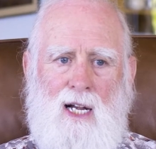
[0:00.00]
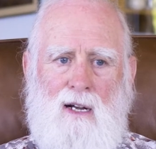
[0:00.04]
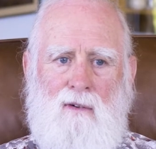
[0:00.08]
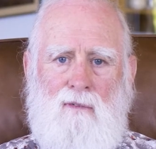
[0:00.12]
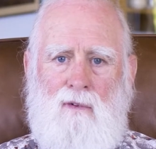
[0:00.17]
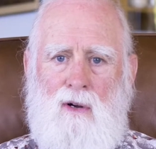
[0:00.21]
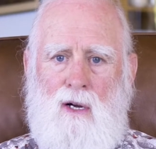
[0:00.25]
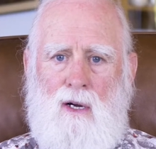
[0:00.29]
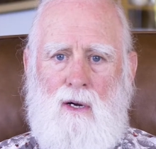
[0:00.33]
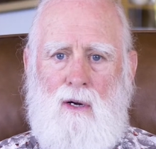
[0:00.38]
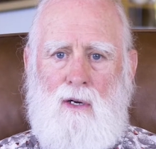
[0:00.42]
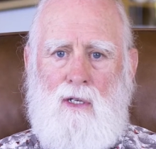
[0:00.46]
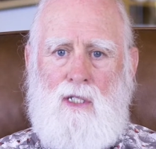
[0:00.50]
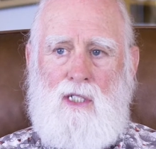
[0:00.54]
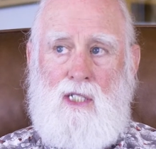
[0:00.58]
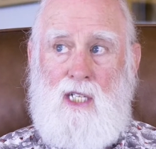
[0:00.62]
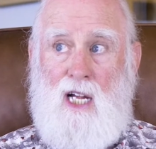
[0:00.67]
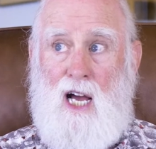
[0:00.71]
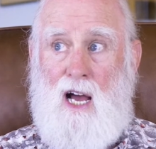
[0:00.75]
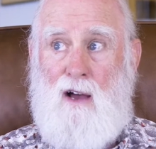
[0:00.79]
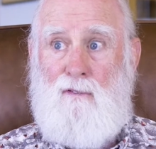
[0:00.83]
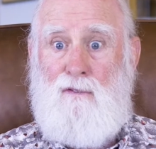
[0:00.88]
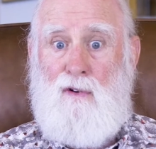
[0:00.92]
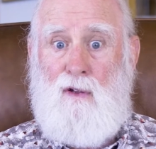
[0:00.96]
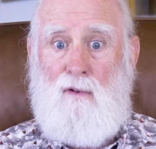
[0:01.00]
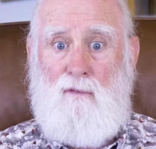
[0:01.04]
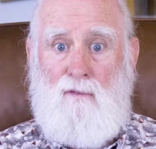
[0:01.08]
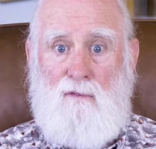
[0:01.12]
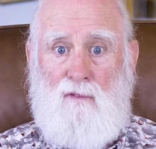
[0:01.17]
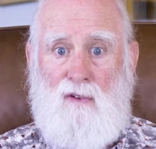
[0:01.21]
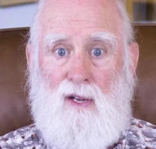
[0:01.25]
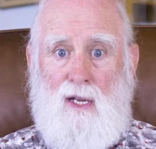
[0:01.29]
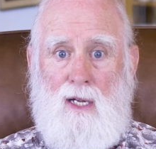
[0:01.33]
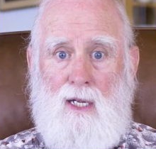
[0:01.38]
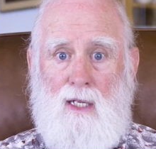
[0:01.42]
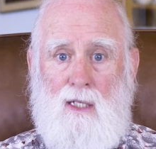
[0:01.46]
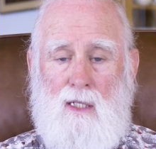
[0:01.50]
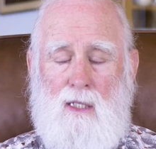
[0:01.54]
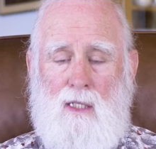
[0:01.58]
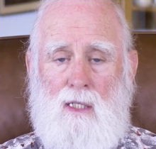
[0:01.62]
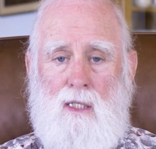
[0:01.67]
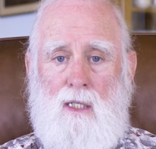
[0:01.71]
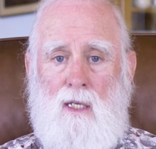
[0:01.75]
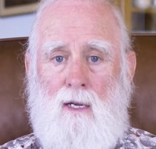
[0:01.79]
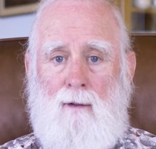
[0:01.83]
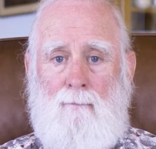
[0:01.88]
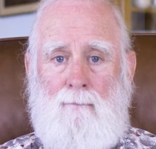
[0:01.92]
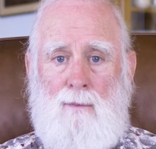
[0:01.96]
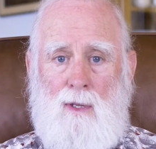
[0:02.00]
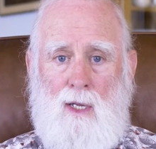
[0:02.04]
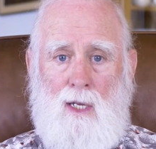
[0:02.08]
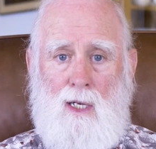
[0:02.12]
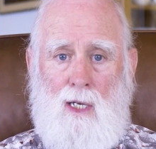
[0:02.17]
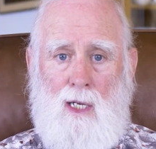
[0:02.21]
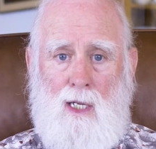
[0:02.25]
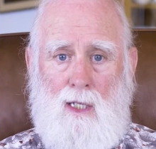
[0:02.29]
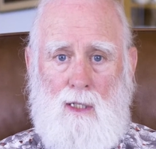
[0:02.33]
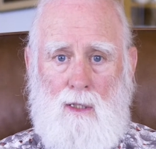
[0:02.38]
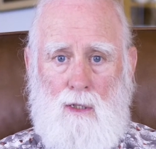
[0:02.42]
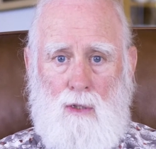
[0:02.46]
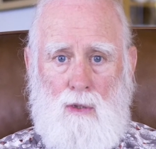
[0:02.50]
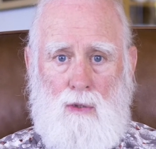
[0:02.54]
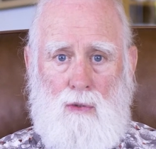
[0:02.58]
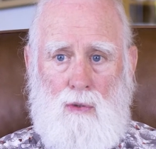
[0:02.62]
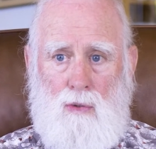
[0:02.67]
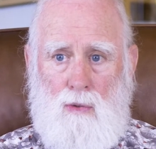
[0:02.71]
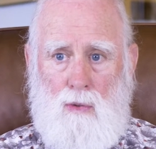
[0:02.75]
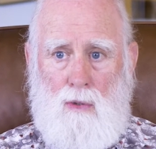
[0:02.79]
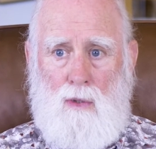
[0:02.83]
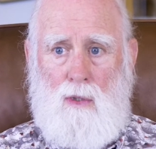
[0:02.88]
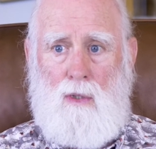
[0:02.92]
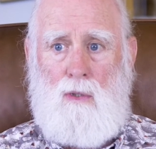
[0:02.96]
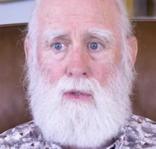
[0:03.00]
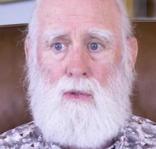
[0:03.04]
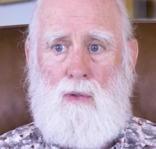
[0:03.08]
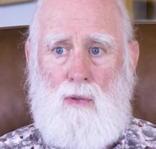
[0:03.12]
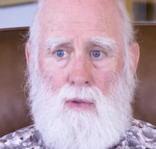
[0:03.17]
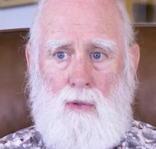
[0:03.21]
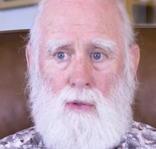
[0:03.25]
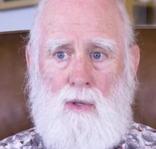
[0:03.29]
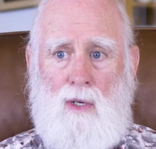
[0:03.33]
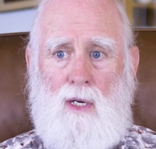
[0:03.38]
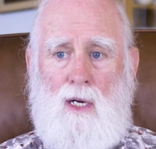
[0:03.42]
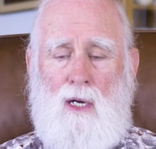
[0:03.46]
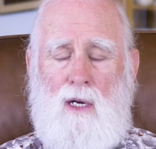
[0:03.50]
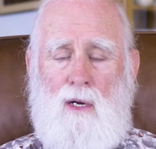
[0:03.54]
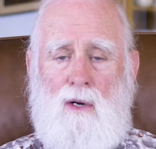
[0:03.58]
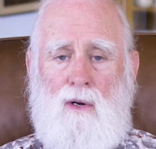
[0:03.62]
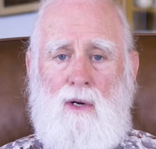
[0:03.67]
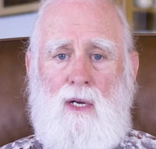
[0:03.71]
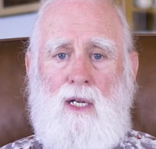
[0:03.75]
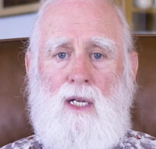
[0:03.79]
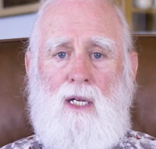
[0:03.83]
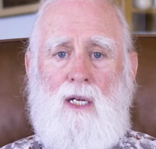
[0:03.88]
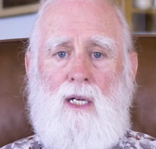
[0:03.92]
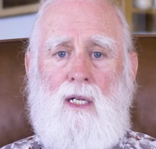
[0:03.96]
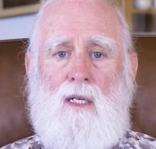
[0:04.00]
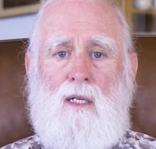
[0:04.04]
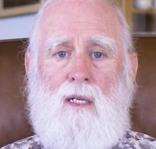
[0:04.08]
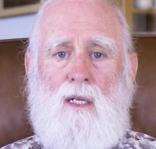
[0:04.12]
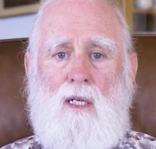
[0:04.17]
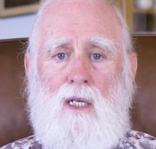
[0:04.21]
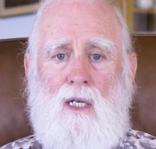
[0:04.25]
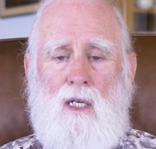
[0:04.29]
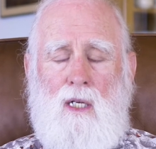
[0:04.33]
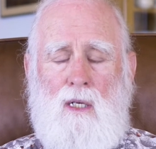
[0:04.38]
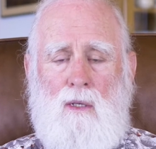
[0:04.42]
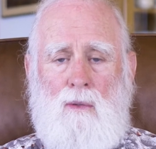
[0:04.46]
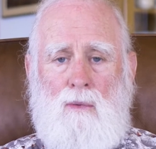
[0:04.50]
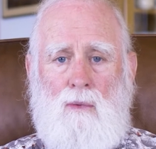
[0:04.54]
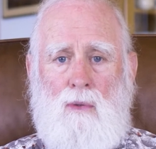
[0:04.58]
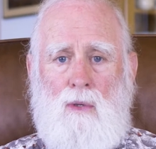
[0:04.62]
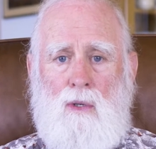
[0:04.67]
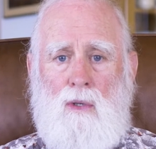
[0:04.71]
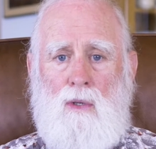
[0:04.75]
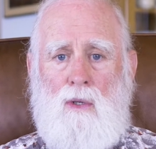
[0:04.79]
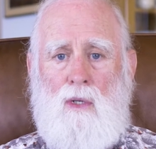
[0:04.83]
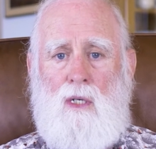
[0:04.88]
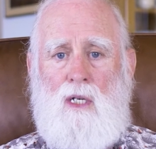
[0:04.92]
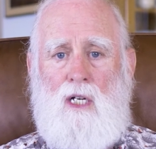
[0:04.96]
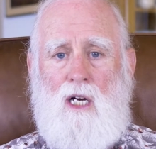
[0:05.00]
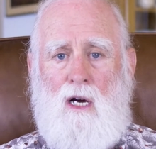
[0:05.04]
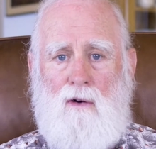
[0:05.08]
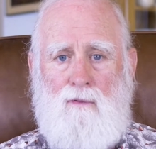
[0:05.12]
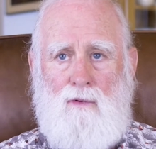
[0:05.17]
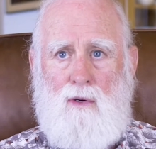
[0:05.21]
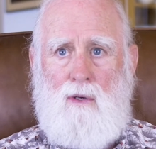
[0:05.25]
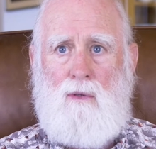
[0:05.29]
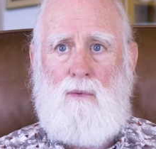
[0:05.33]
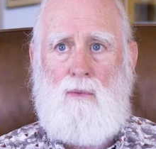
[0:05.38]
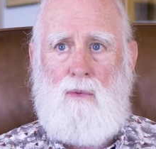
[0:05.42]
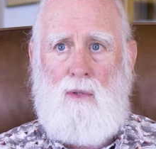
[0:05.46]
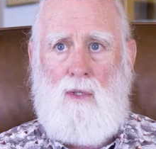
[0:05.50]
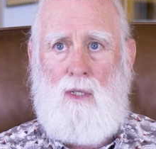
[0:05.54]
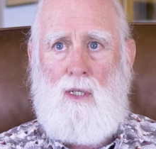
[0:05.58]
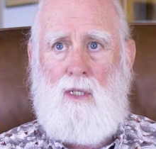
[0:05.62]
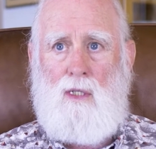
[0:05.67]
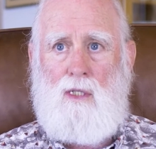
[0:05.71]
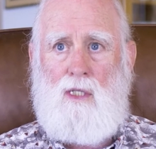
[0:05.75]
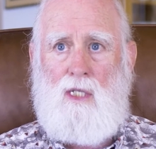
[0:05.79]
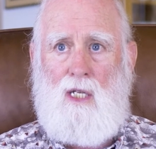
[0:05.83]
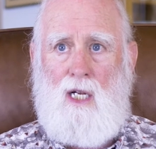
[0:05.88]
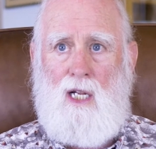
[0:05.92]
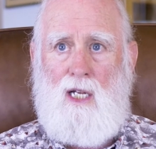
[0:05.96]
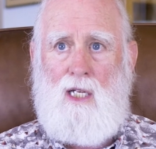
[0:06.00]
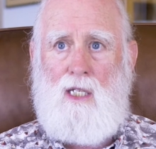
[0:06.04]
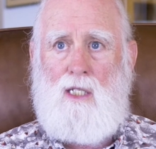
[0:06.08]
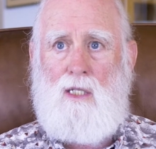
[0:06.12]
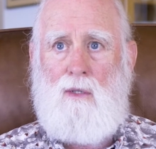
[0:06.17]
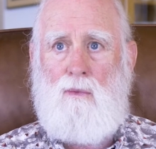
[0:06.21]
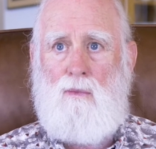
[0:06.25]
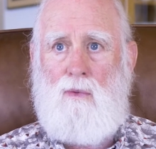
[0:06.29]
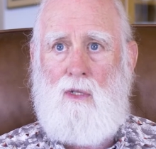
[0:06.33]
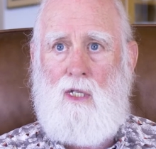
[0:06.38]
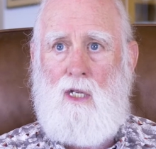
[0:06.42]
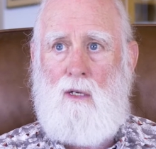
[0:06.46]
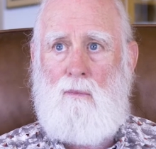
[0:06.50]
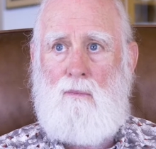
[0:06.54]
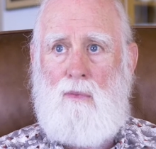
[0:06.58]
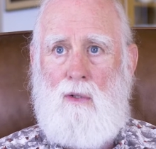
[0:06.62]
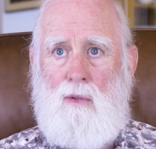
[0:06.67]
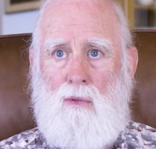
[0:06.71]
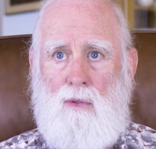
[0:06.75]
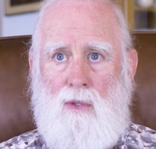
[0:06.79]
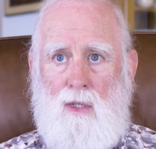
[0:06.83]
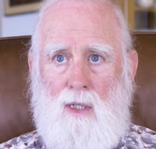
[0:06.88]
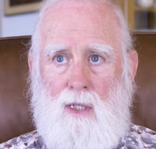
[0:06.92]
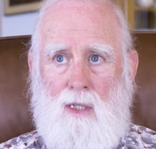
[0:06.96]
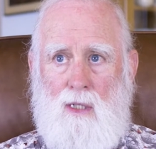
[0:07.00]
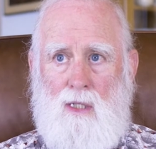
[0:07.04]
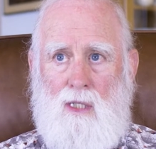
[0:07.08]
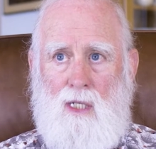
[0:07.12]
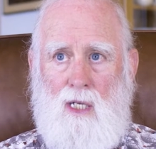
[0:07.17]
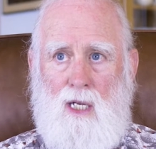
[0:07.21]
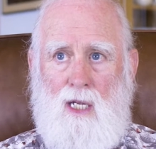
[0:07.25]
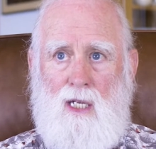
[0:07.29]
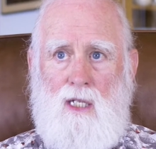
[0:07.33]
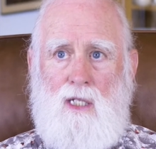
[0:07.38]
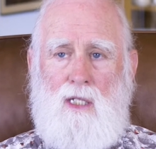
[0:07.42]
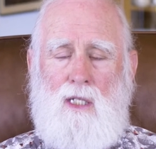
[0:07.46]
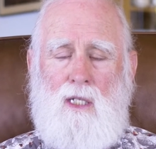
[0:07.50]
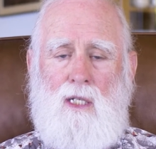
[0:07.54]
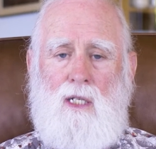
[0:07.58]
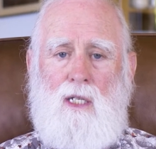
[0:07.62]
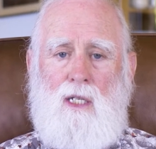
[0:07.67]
of our soffit vents that let the cooler air in were covered with insulation when they blew the insulation